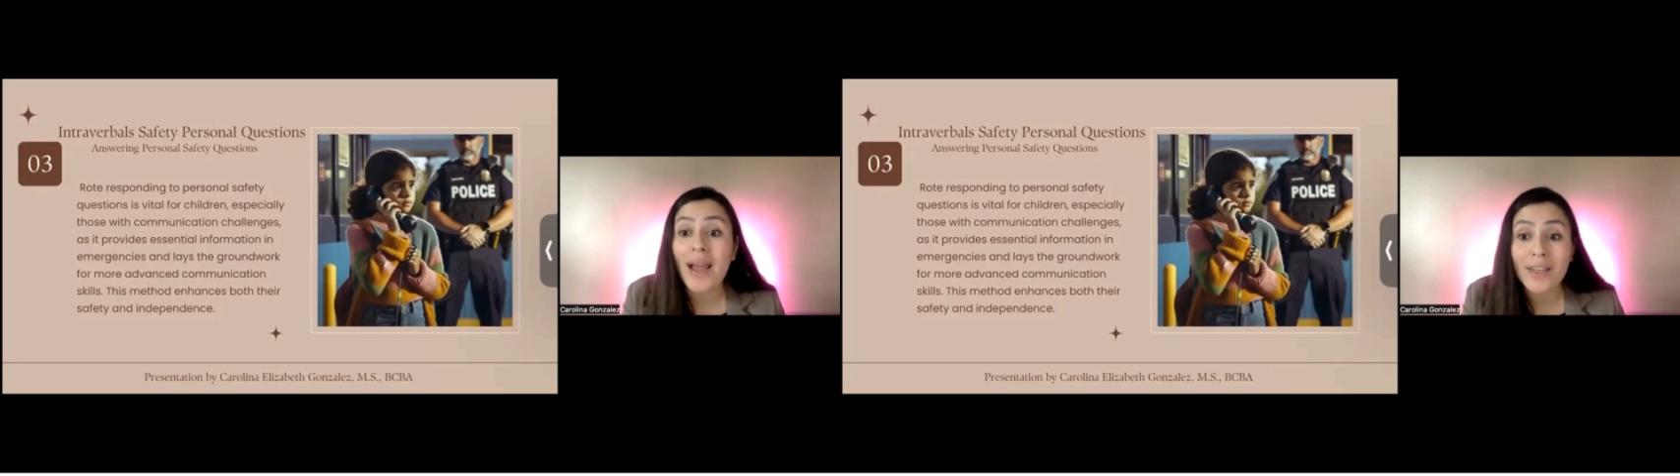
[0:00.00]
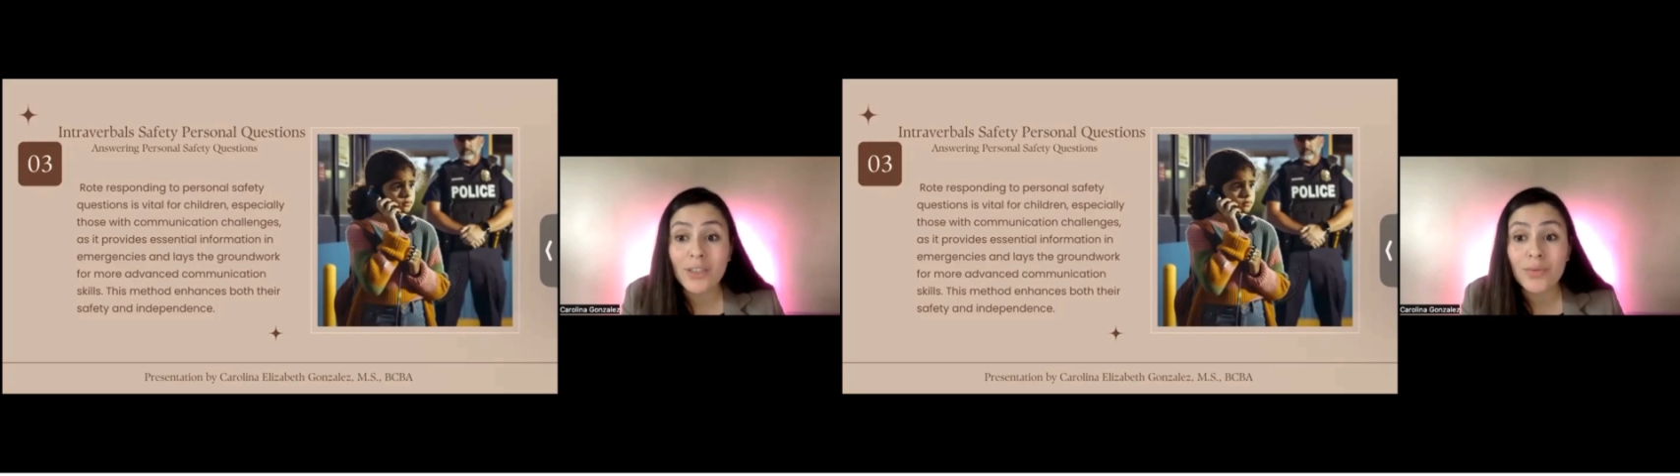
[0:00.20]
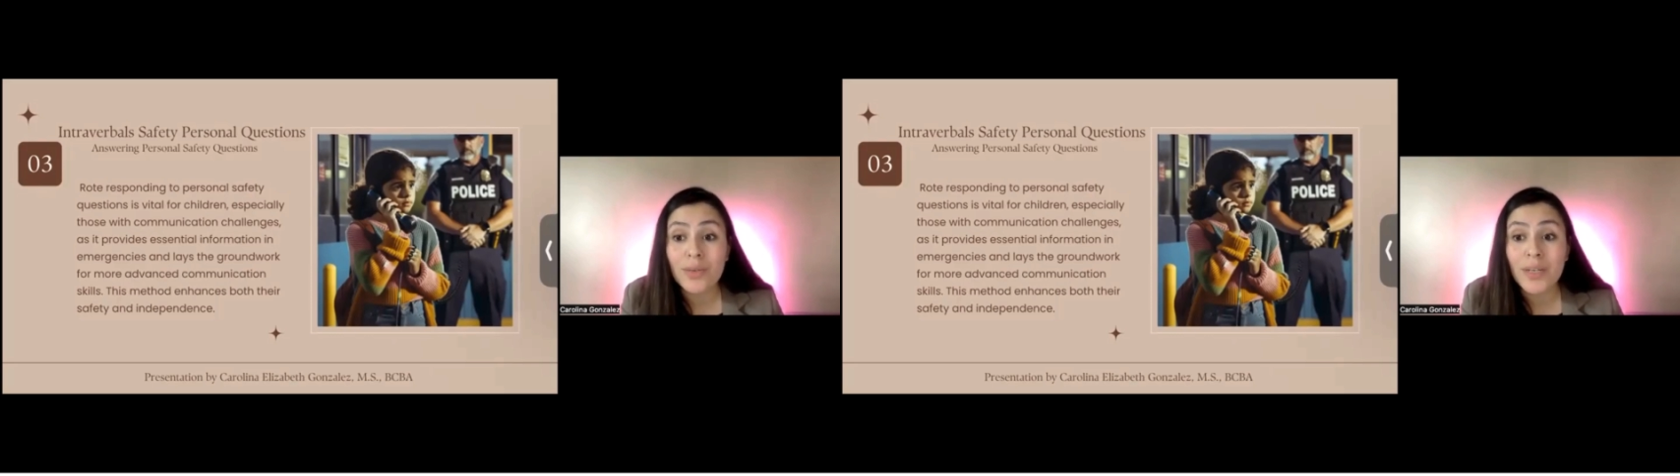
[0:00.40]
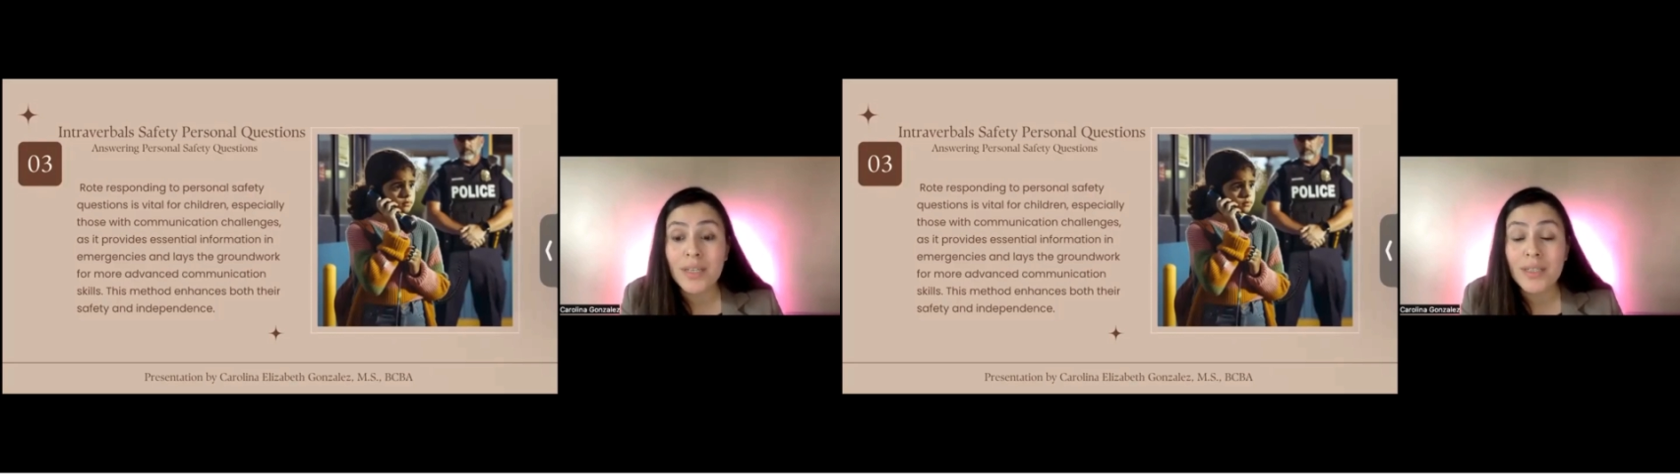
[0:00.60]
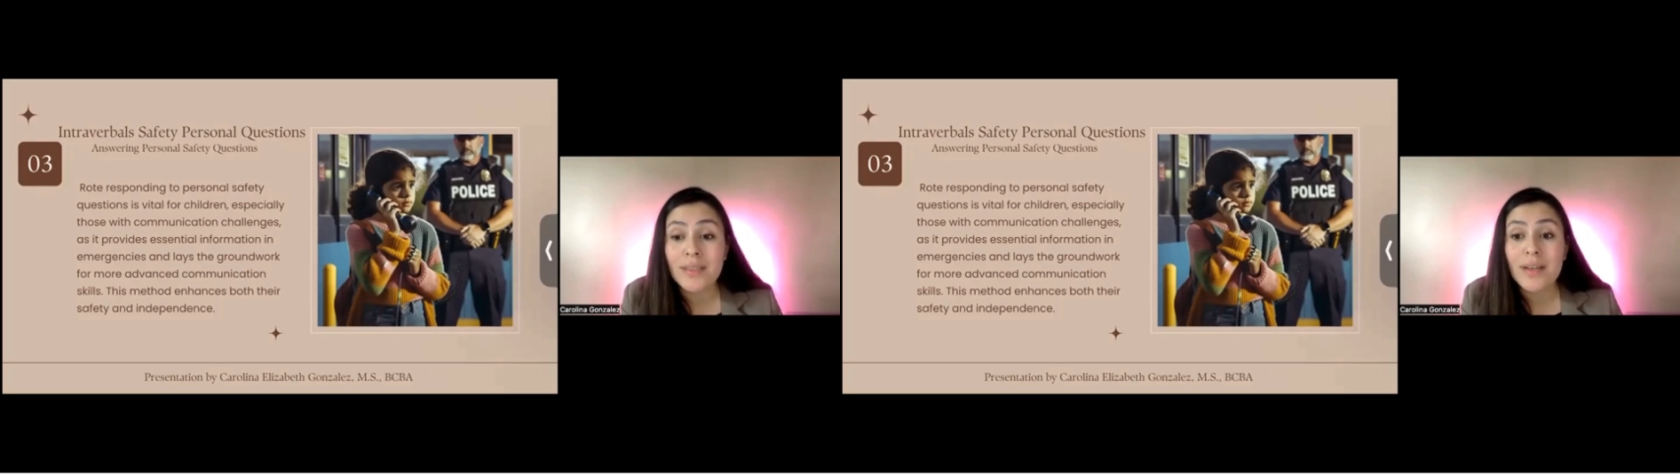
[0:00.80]

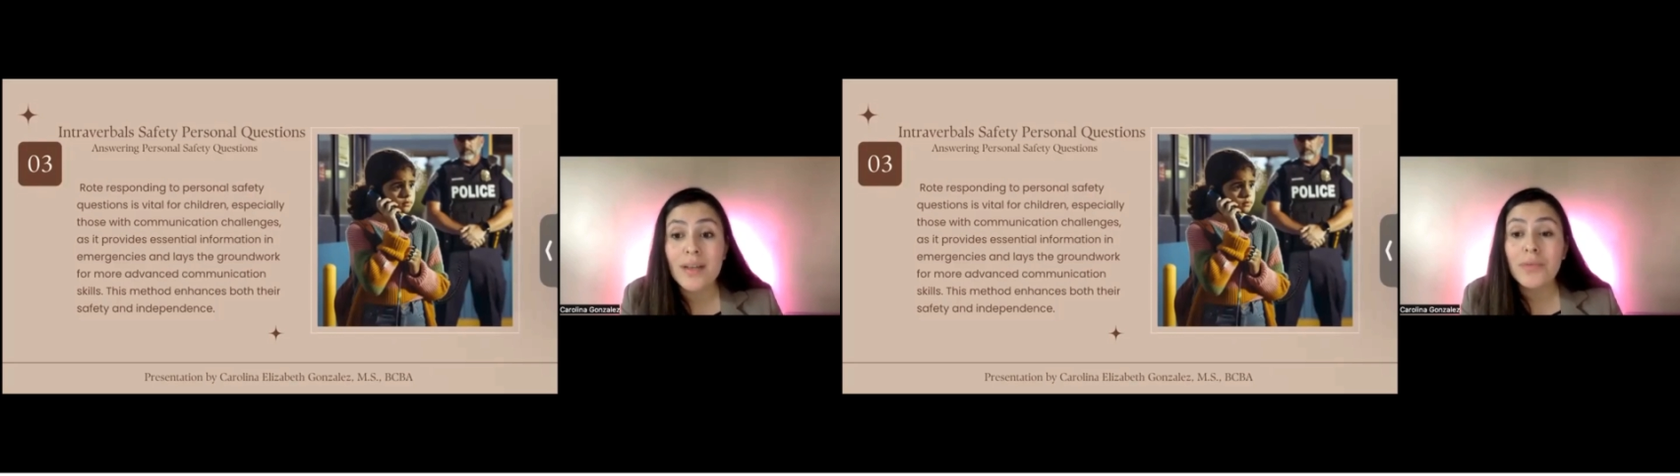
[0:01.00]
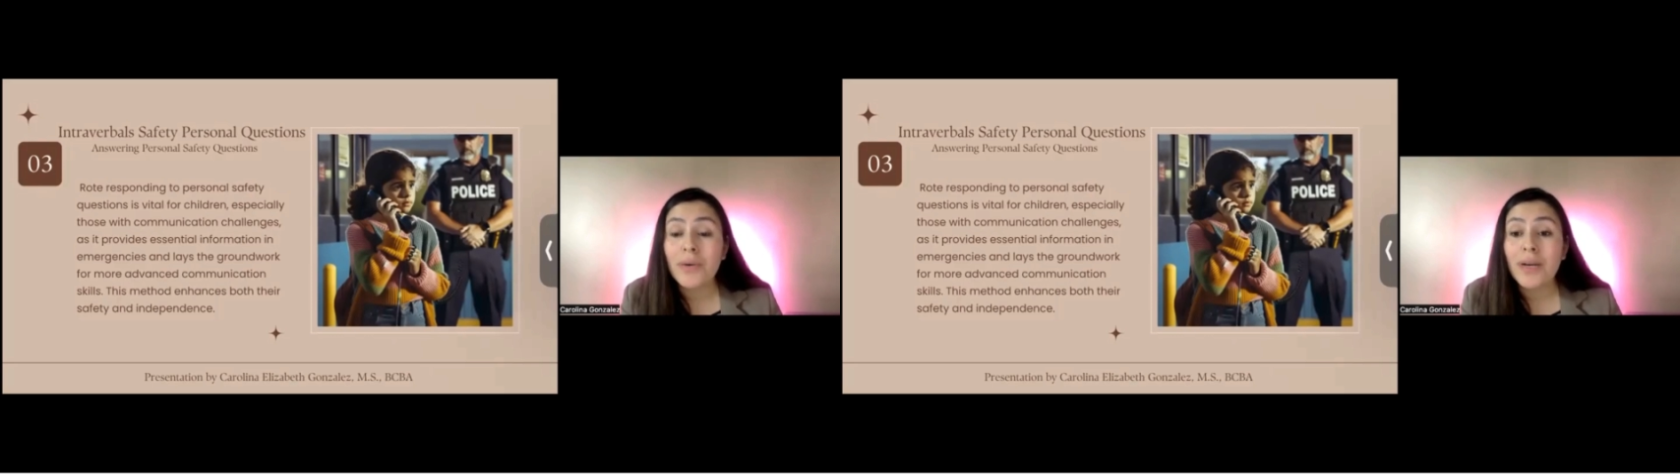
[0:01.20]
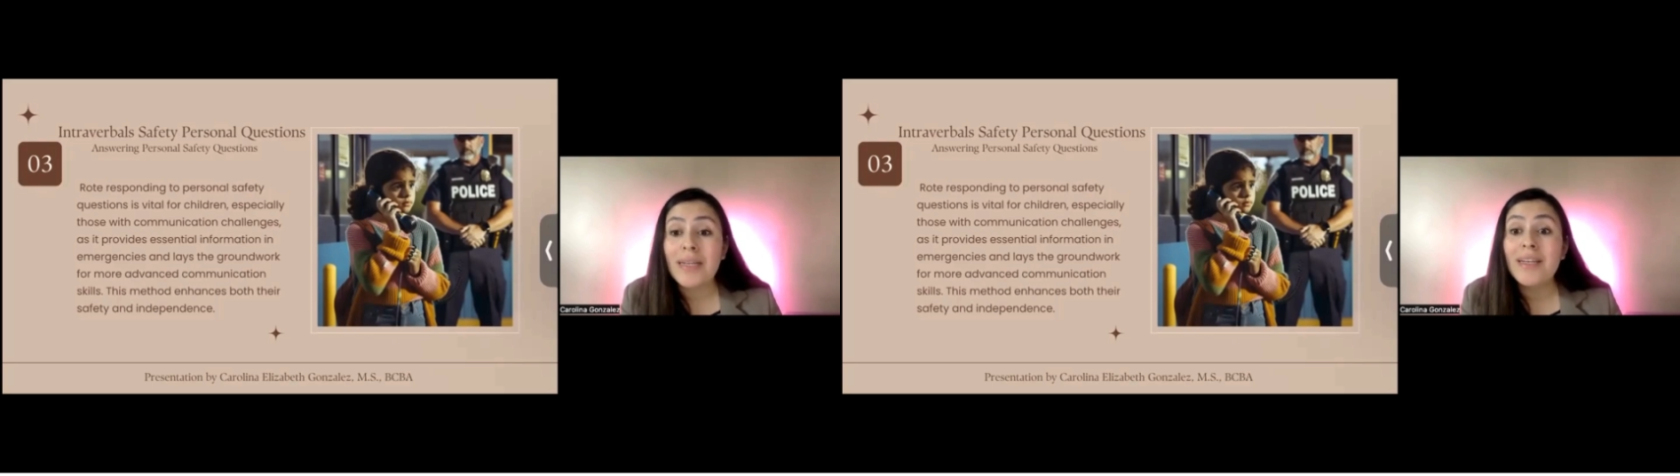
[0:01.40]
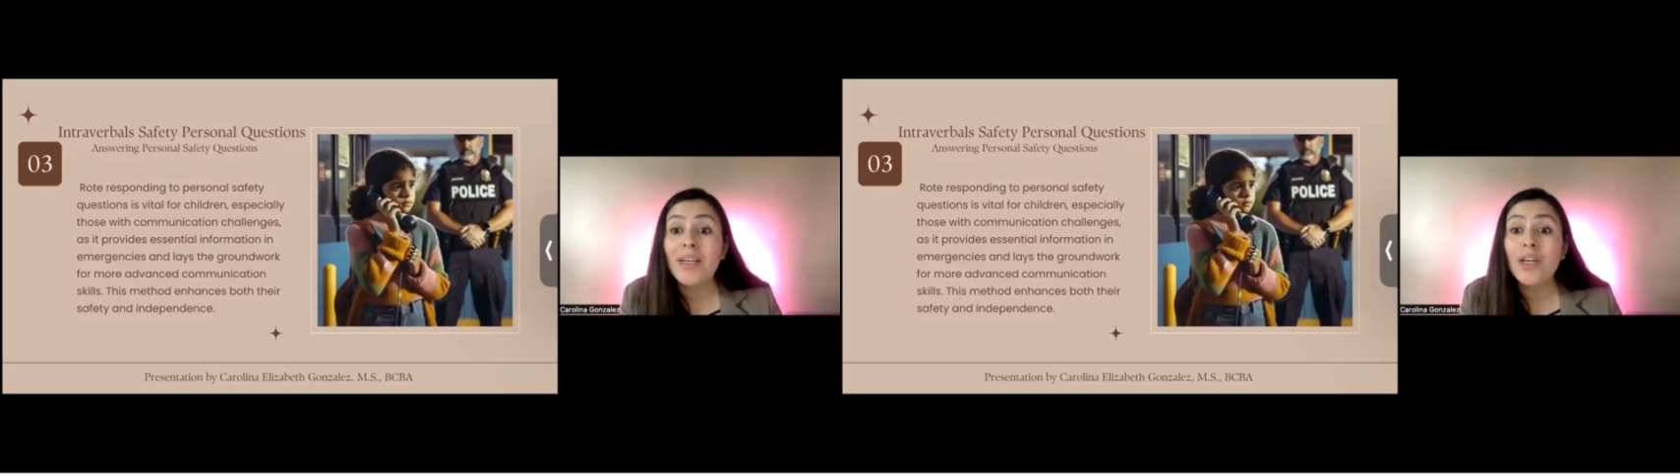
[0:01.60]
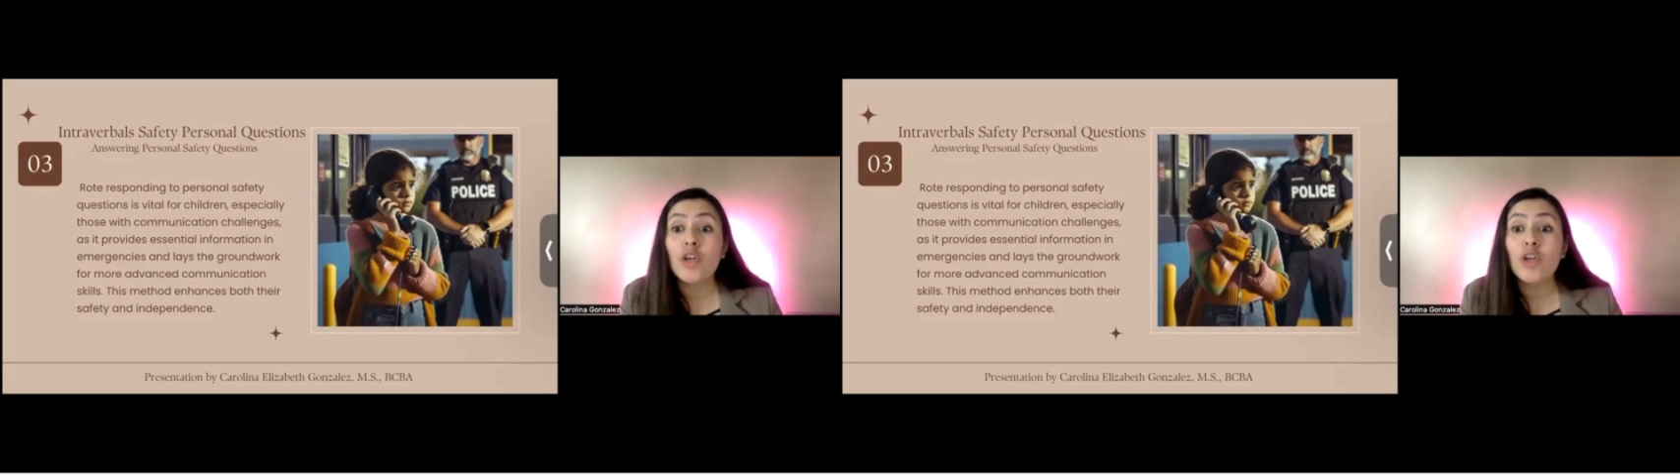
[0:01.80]
address, right?